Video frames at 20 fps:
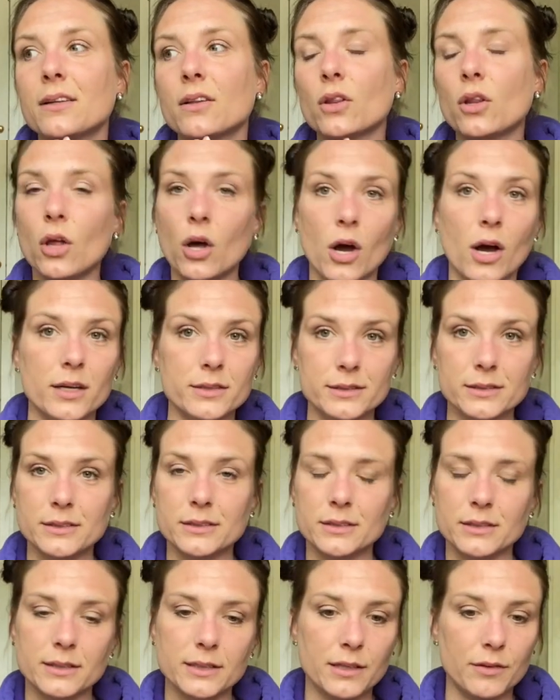
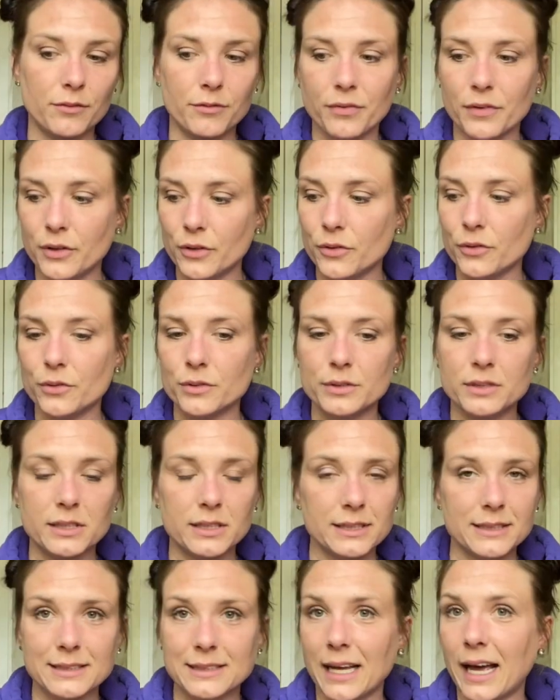lost, confused,
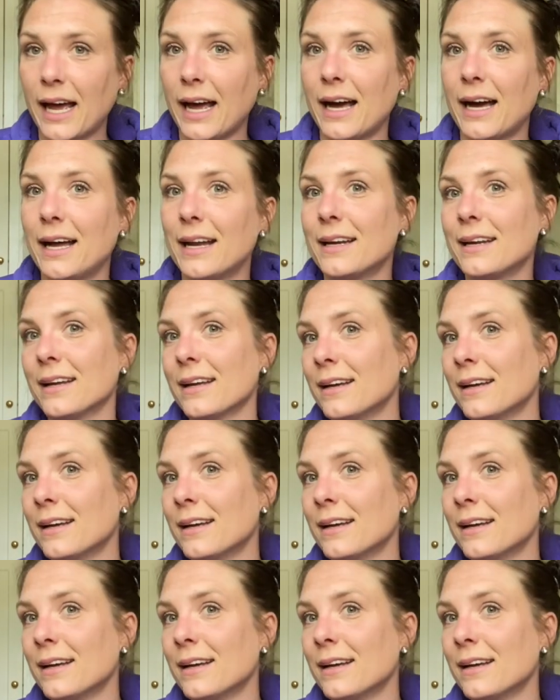sad,